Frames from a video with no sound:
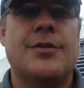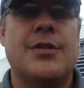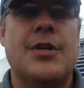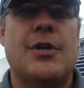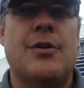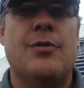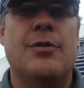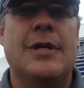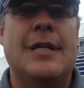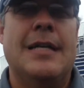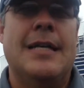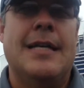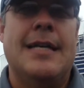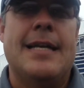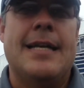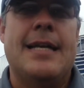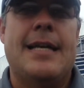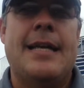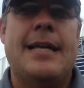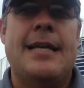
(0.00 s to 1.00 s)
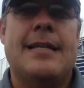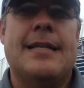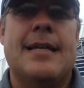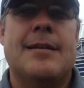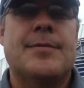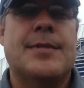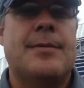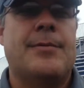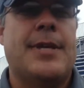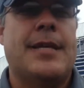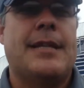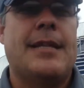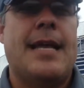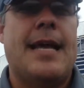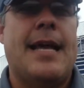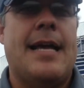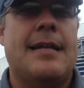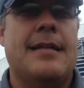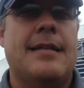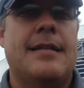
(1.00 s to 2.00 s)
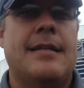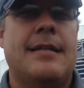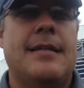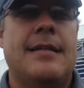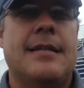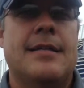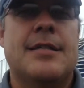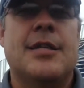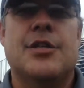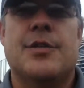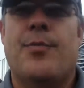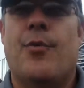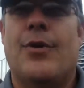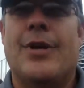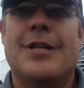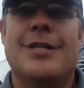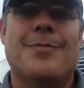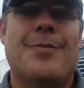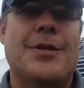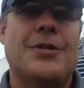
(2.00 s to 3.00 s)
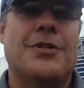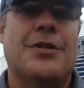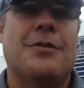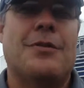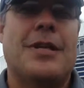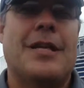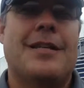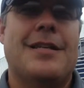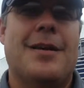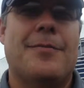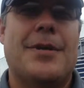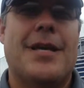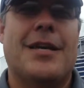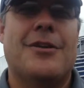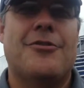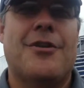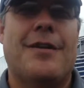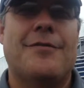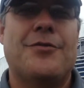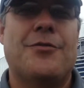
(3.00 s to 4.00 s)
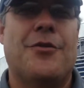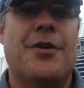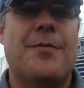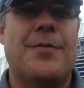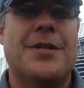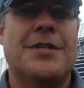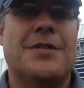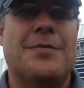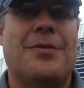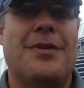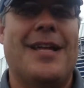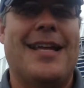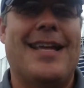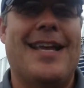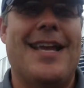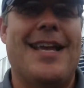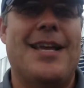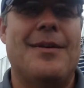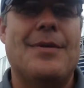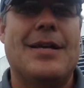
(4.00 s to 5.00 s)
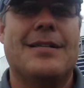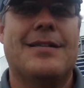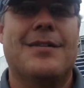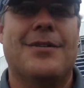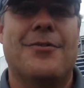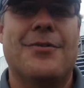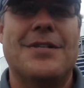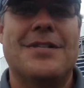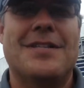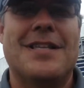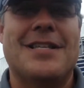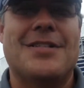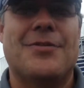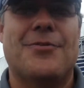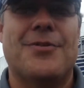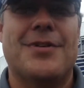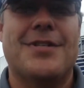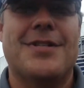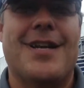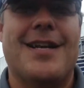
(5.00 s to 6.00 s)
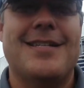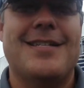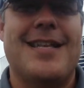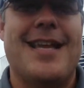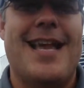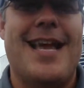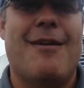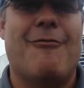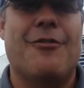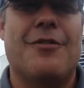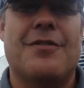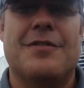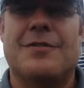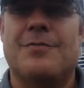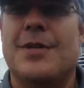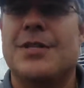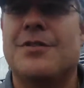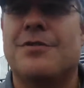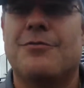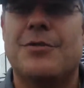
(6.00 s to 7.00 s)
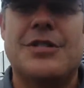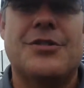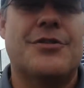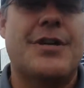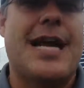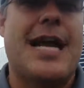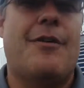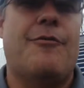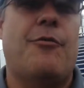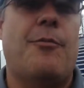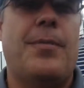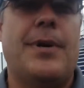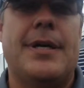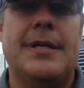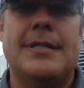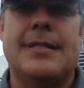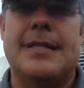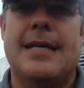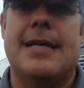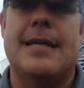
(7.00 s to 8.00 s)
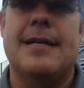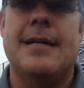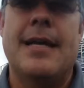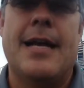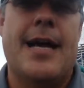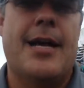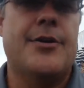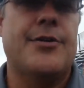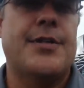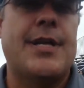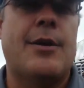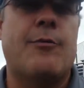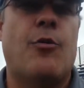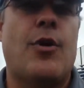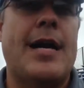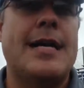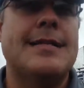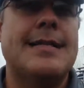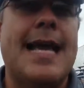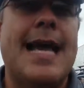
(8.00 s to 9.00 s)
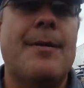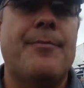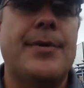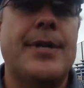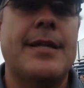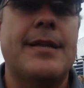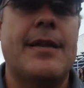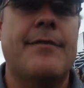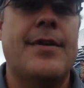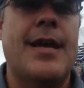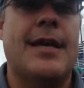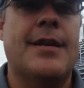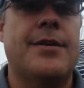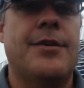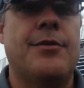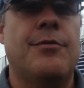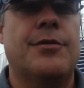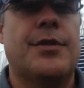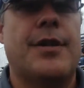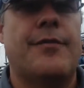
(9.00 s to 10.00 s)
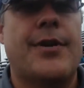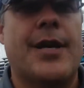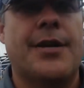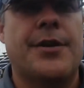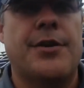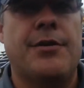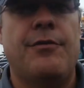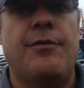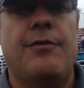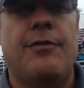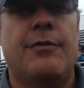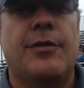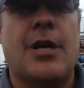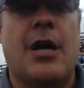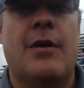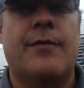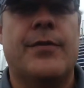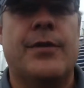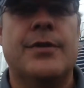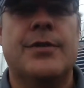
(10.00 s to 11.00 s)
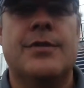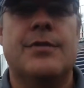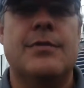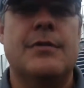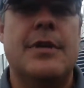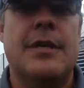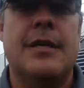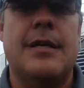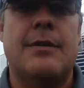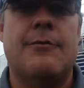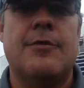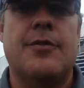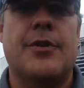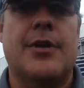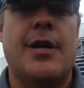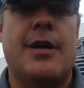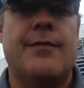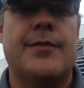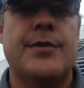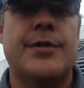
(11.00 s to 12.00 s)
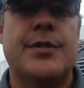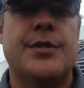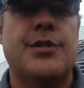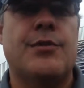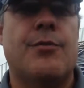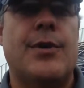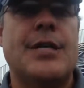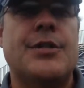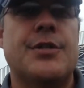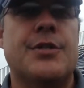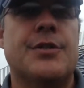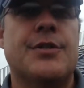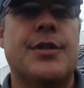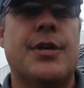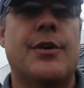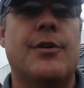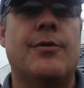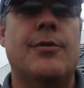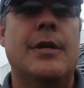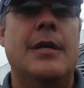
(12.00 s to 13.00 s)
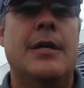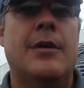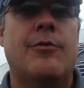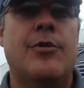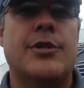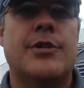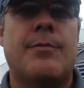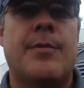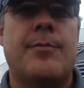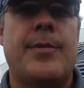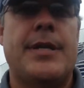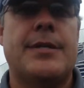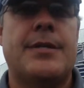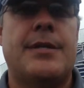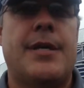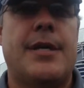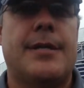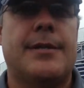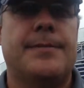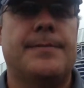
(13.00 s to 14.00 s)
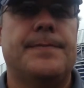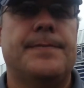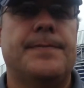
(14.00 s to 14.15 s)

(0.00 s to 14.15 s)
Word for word: So anytime something like that, it's disappointing, especially anytime you got to drive 20 minutes to play a game. That's always that's always nice to have with as much as we travel. But uh, understand why it's happening. They've got to do what they've got to do conference uh, with their conference situation. So wish them the best luck.